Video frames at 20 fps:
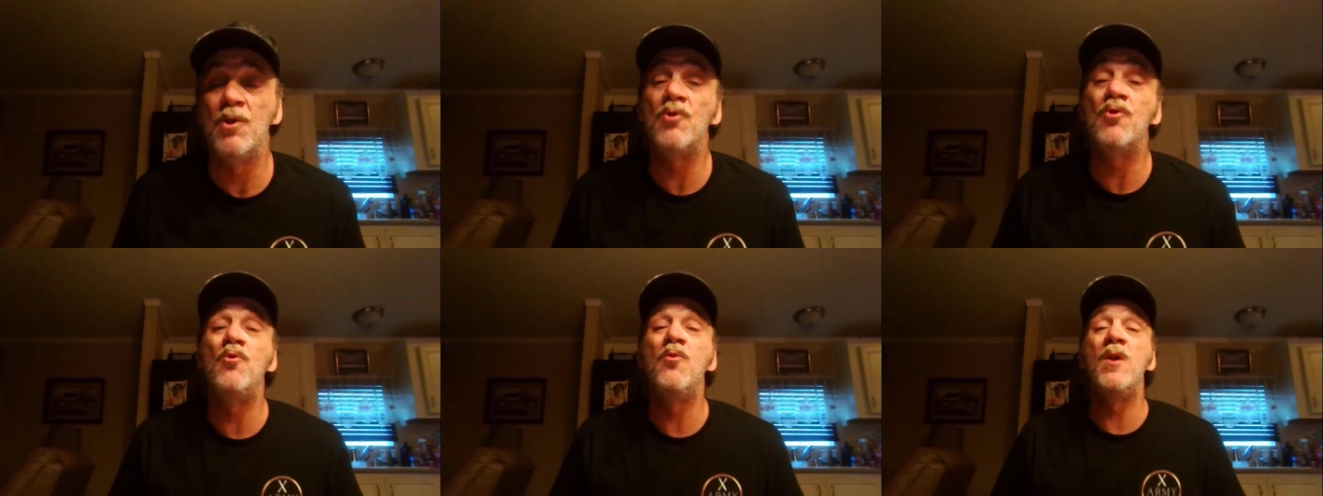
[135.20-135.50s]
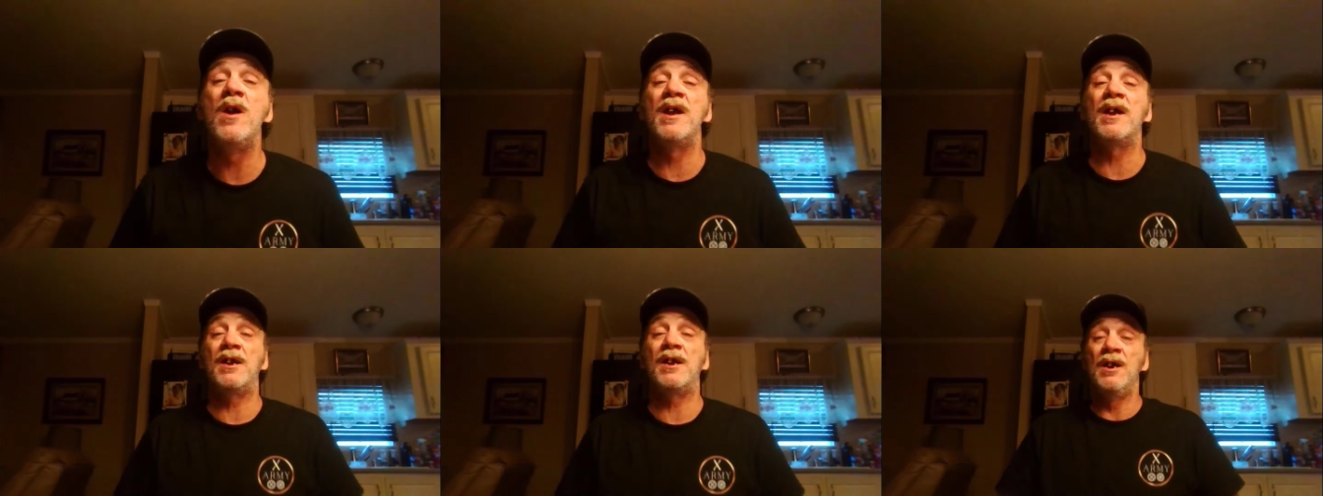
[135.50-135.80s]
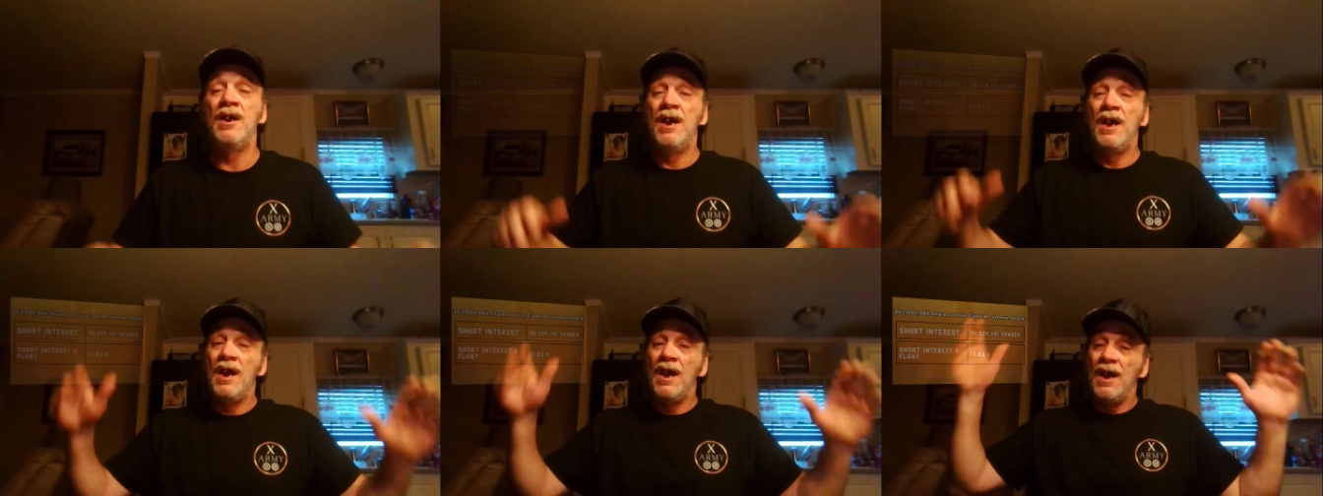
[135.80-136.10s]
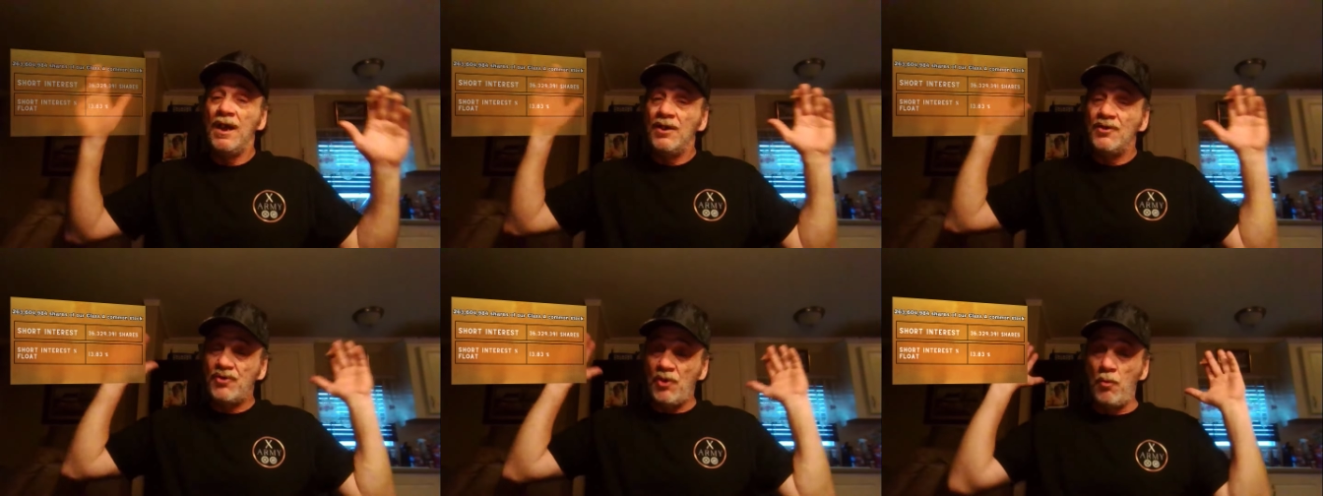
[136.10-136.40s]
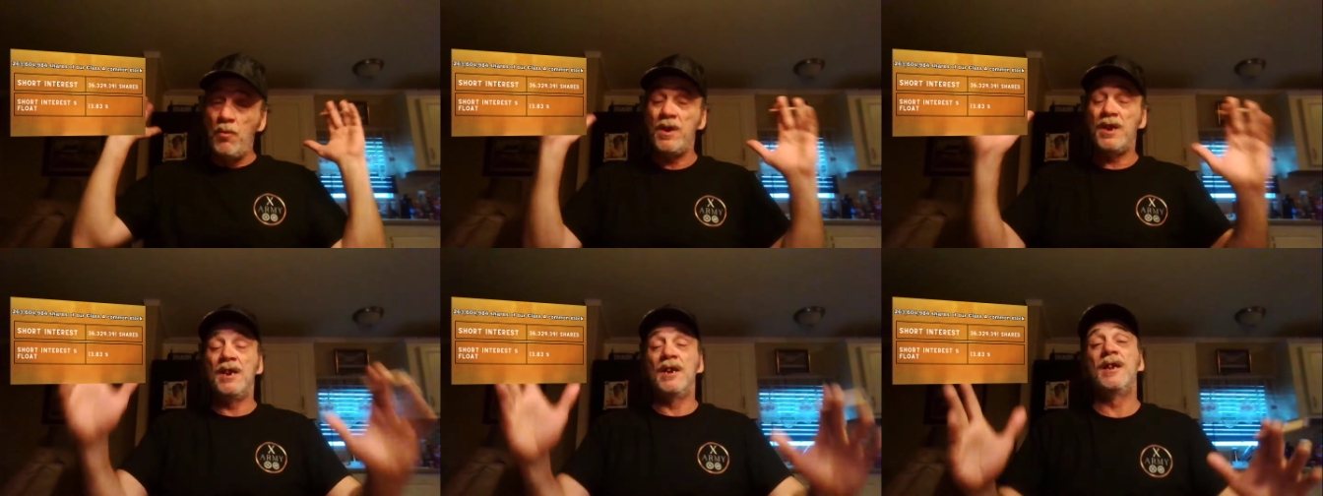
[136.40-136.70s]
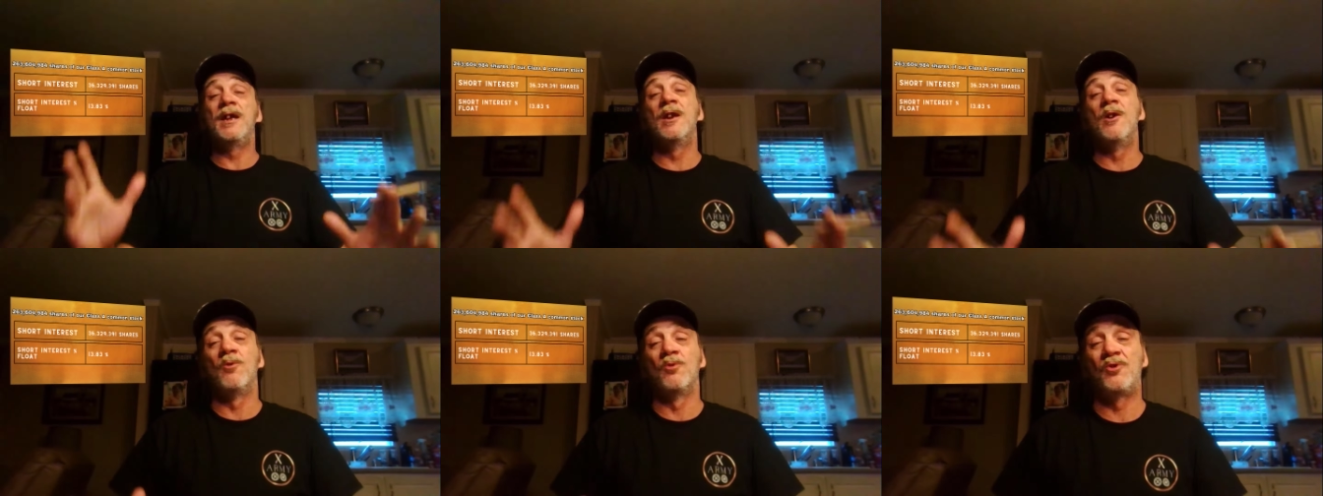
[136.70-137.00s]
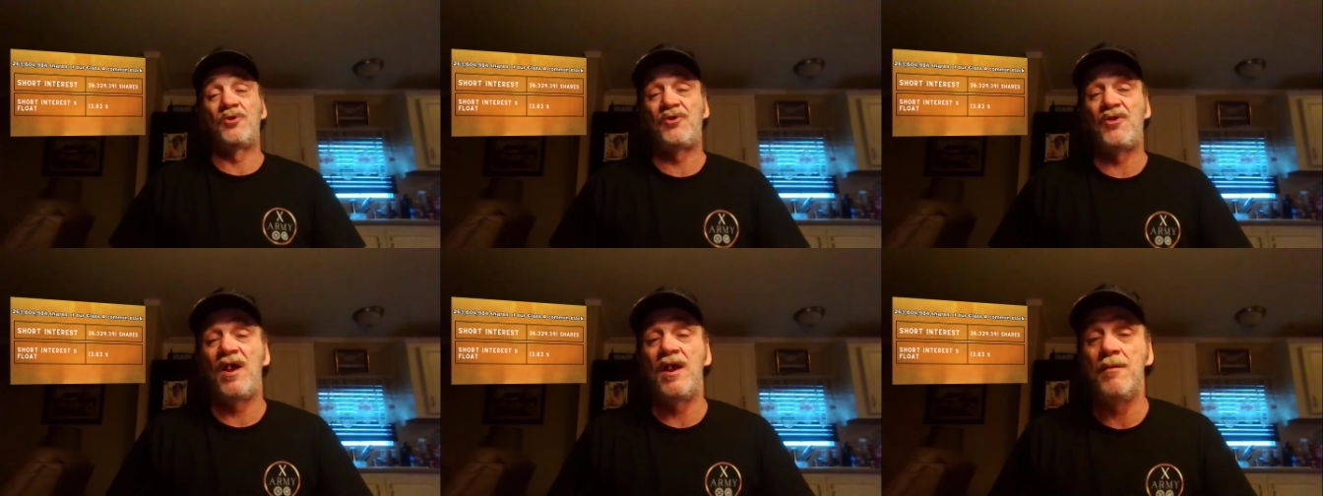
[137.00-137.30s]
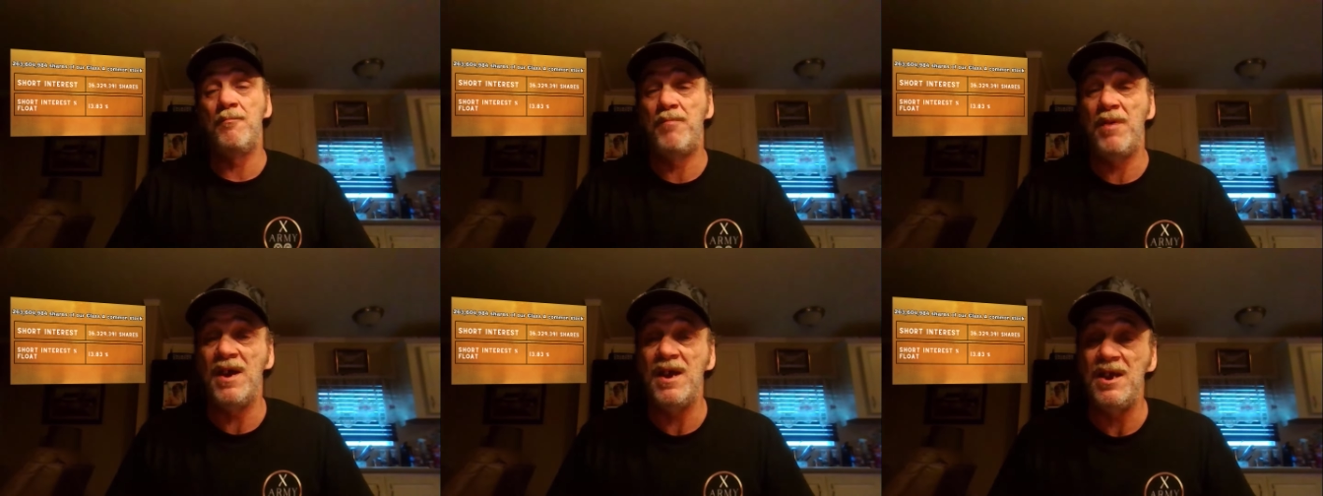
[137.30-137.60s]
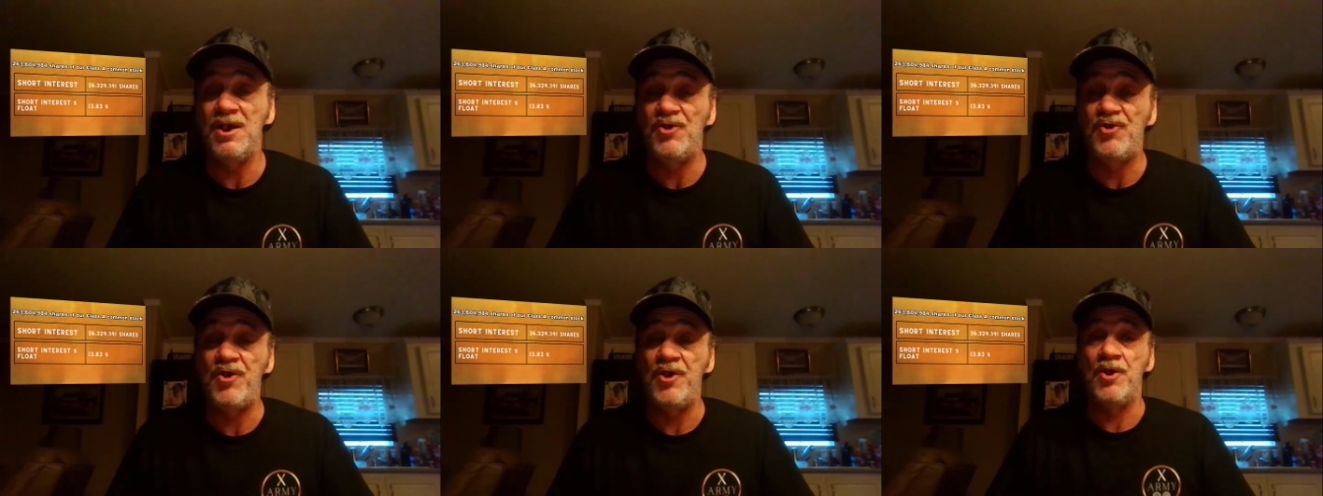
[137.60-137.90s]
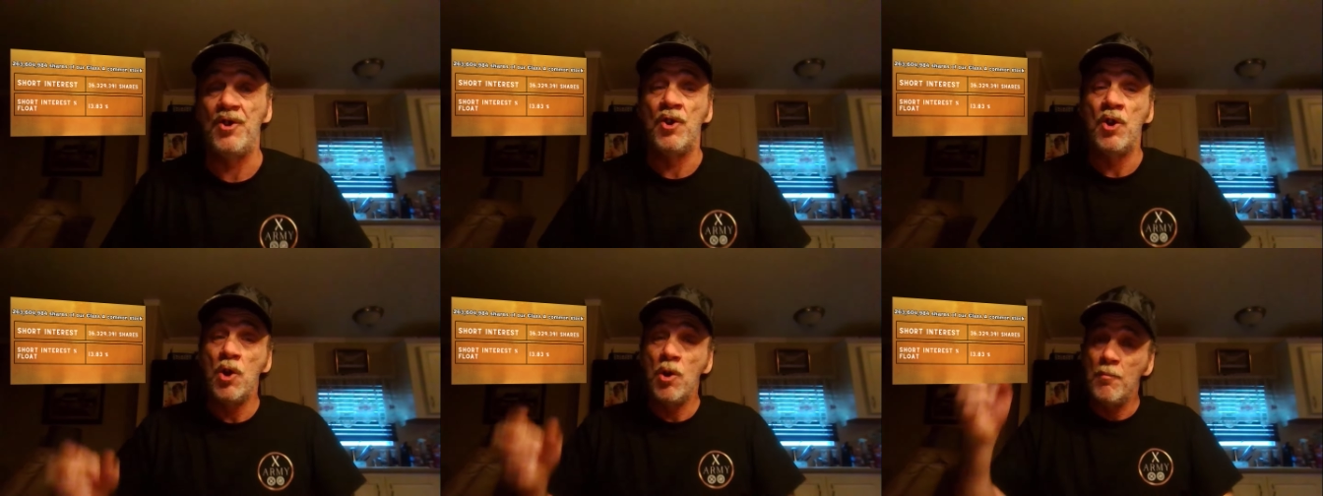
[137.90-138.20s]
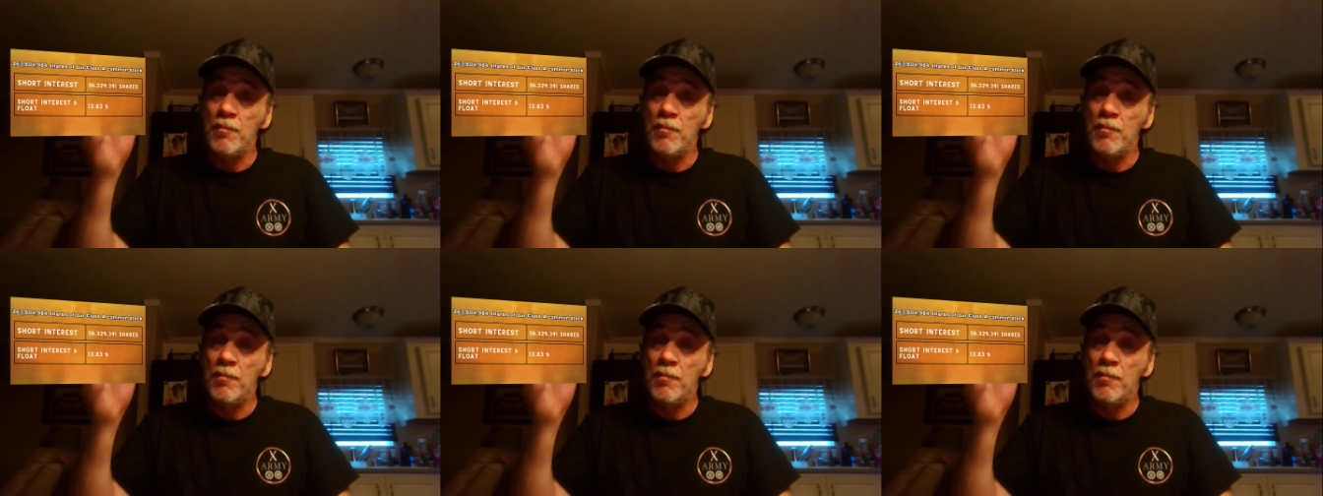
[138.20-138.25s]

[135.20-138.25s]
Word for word: quick so we can get on the same page here.